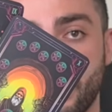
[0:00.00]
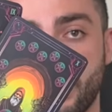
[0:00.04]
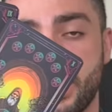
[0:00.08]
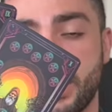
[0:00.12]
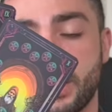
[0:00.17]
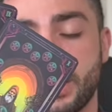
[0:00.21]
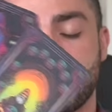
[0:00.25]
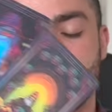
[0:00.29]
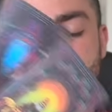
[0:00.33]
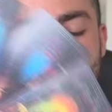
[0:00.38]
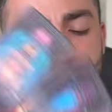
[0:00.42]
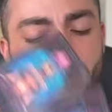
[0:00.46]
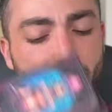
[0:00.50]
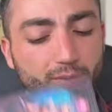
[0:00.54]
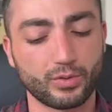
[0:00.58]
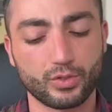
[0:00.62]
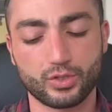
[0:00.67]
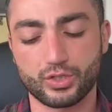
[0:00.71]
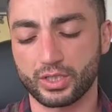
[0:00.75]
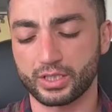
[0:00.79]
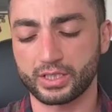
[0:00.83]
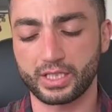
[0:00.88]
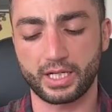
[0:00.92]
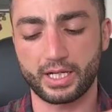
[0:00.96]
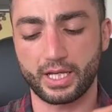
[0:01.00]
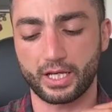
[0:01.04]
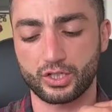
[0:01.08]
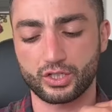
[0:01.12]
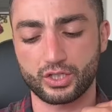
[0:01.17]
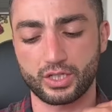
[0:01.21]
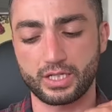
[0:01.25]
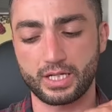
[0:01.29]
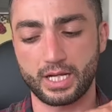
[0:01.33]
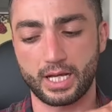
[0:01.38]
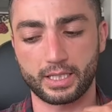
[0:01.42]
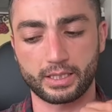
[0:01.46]
This is a spiritual
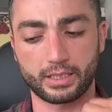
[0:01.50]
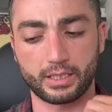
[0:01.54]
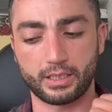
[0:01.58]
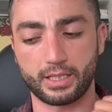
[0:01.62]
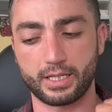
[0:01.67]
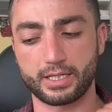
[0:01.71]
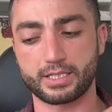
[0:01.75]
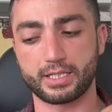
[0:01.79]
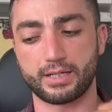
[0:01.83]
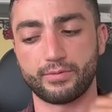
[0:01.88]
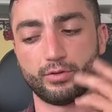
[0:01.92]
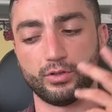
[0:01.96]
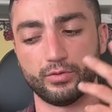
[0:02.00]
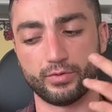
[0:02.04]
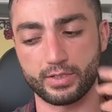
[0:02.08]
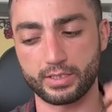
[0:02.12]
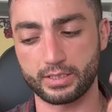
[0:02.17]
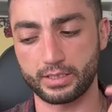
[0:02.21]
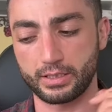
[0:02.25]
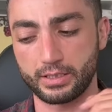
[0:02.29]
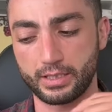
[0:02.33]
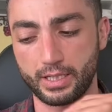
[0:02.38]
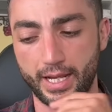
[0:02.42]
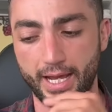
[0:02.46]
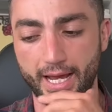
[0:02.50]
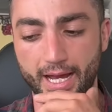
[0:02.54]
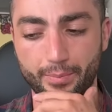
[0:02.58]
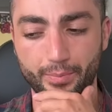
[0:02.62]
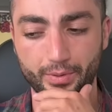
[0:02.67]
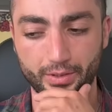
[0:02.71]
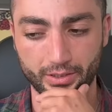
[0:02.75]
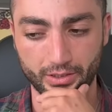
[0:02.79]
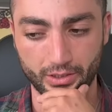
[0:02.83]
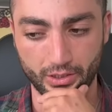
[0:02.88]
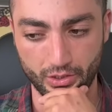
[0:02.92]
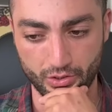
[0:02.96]
connection nonetheless. I've always seen that
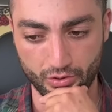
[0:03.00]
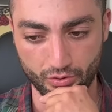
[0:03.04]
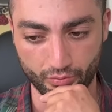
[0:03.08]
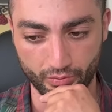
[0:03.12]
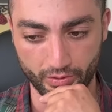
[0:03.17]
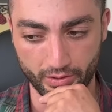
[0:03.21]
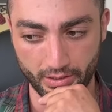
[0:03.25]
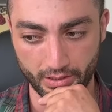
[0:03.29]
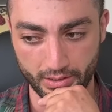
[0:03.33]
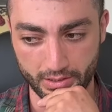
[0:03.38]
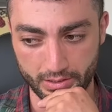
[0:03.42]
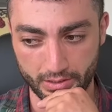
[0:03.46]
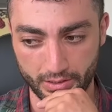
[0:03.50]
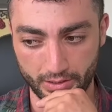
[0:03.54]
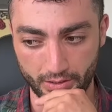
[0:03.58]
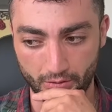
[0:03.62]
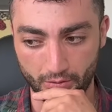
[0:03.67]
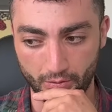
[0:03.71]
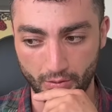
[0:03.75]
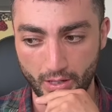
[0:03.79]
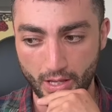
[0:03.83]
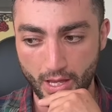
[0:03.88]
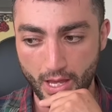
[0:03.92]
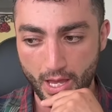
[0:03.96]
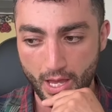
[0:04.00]
happening in your readings, Leo.